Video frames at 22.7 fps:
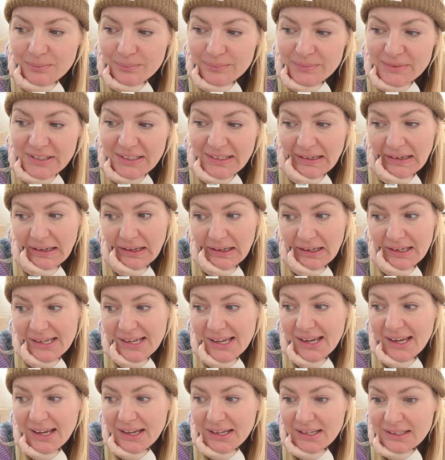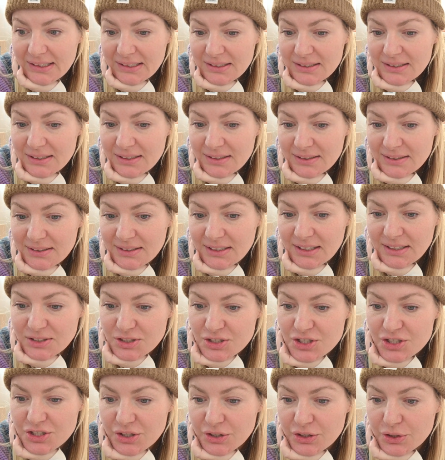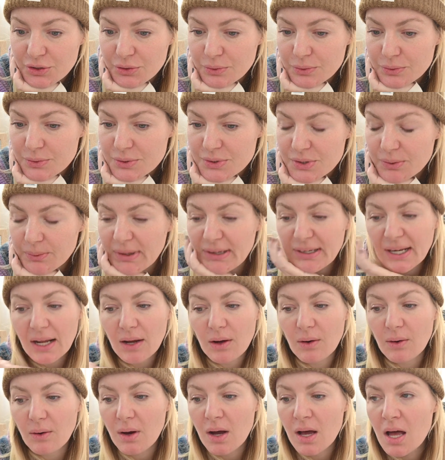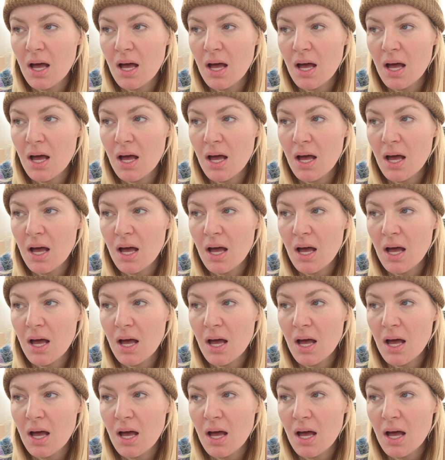today, and yeah, just show you. So right now,